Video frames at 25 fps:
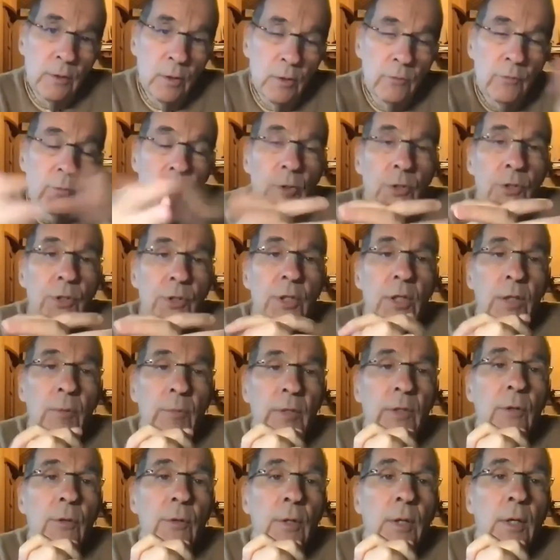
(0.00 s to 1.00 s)
unfortunately,
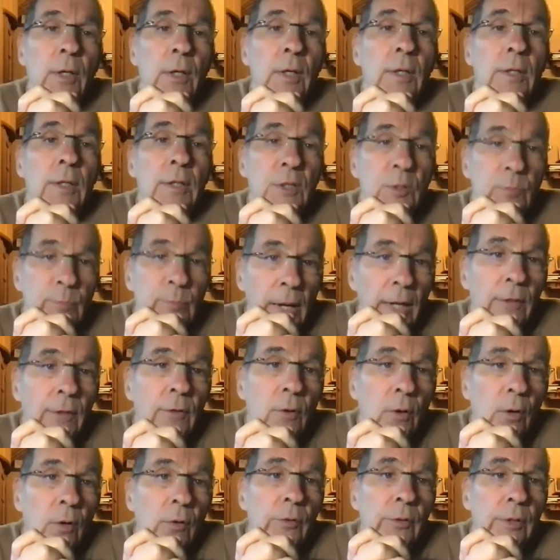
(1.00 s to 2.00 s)
we don't, despite
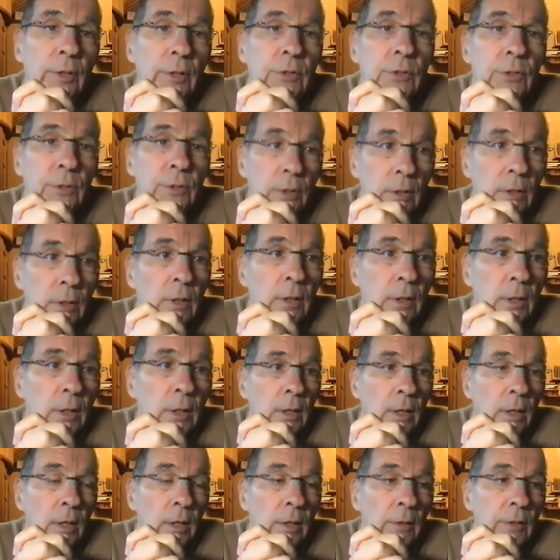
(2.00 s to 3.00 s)
all this,
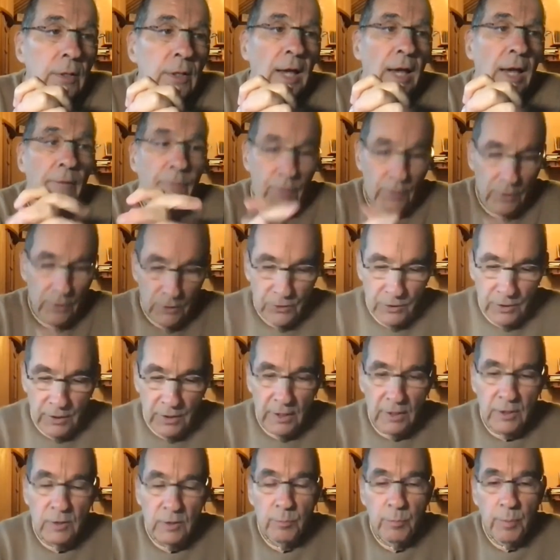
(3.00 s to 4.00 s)
the
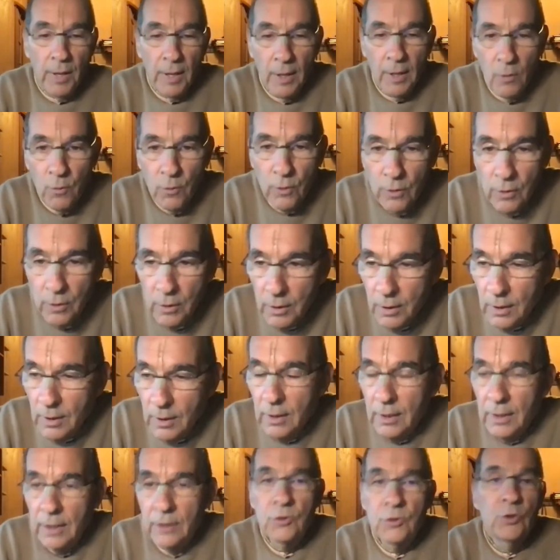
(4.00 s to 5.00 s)
efficacy, its power,
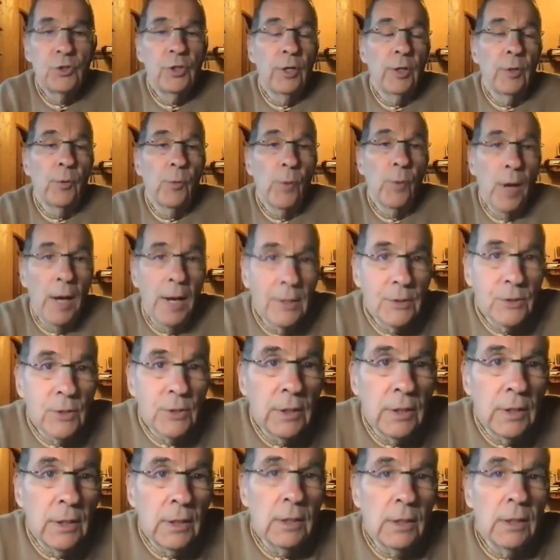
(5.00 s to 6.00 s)
its
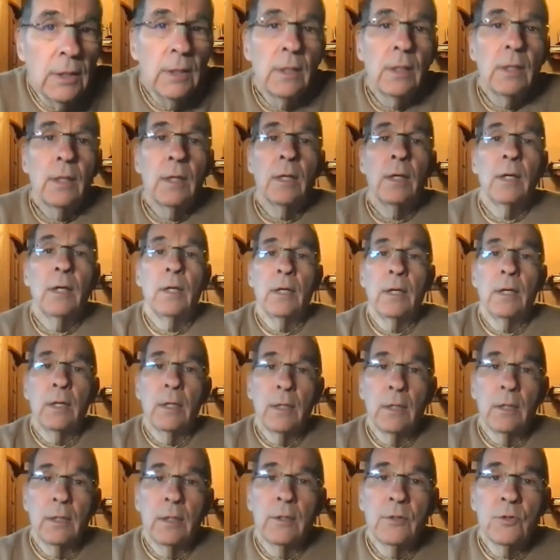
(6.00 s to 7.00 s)
generosity,
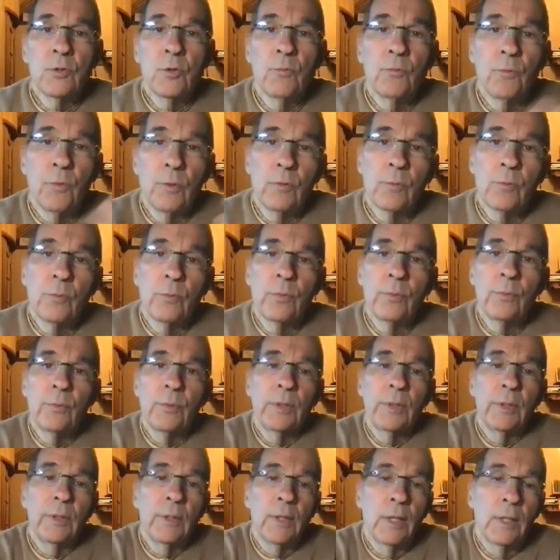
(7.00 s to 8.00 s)
and so forth,
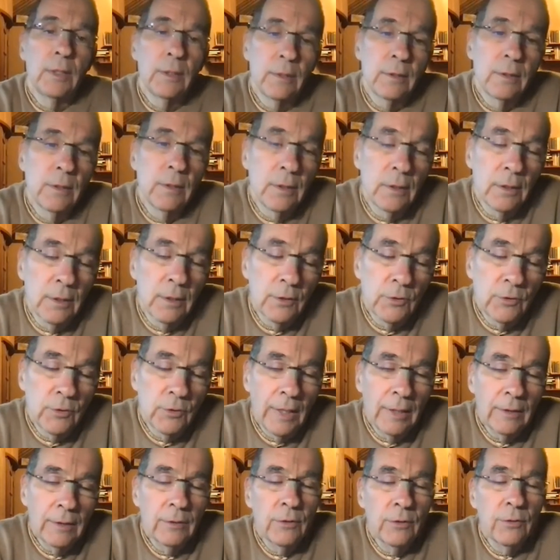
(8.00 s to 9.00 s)
you're not
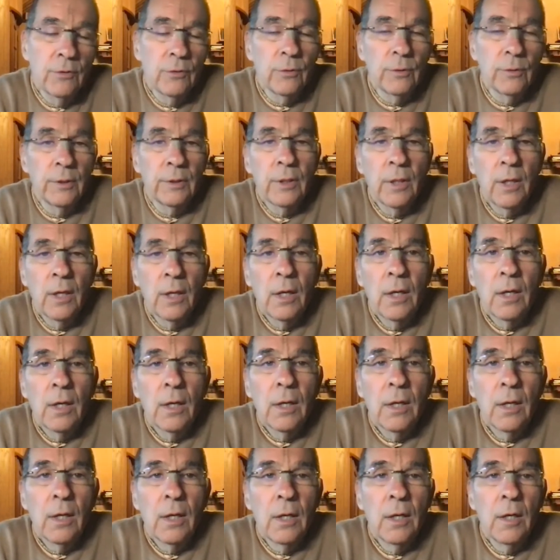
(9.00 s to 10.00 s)
attracted to it.
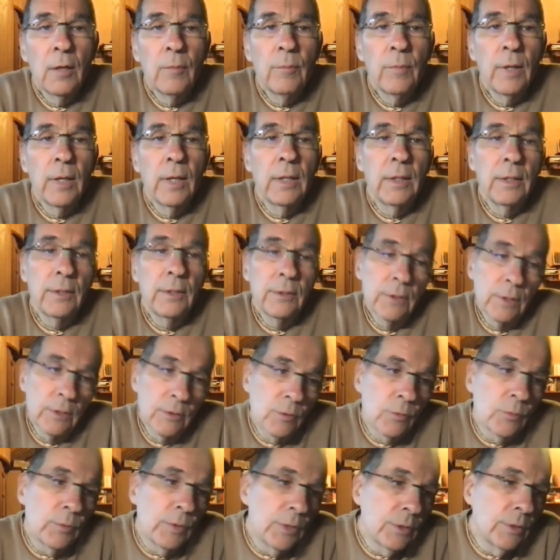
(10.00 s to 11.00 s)
And he
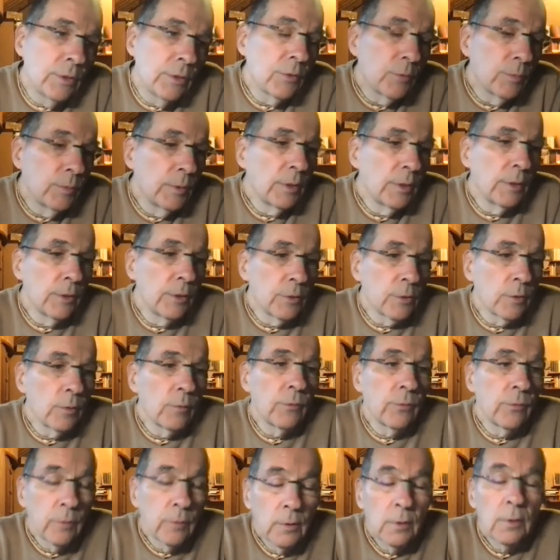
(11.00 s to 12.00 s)
says the reason is because
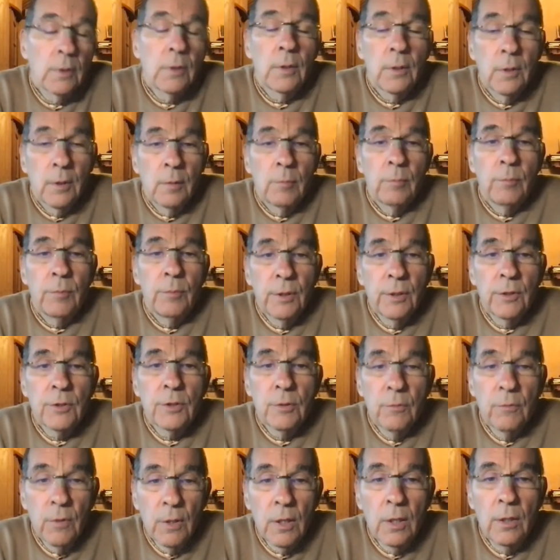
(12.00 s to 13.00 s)
of
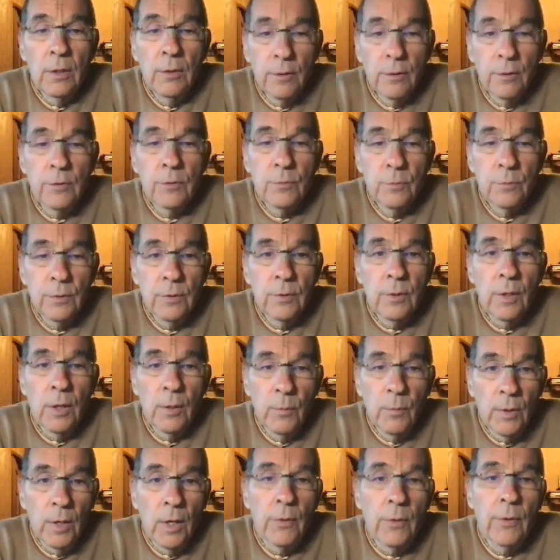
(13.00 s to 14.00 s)
anarthas,
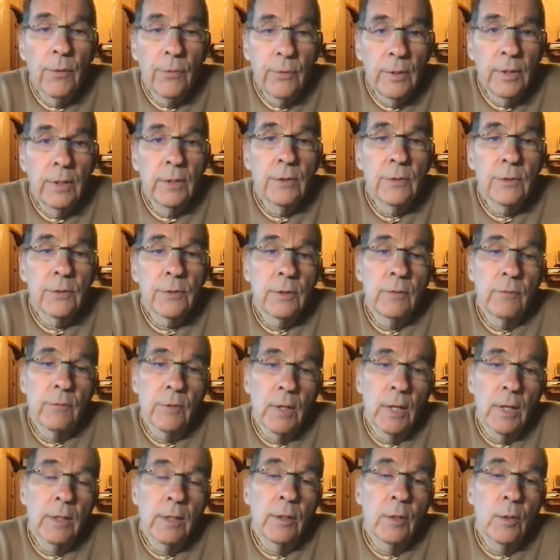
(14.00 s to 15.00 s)
other things have
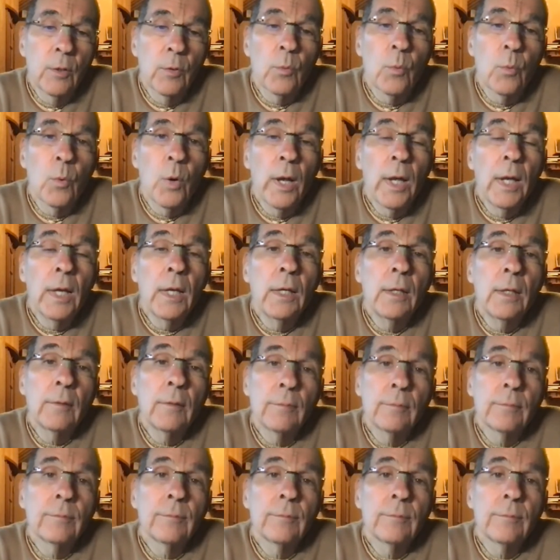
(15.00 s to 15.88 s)
gotten in the way.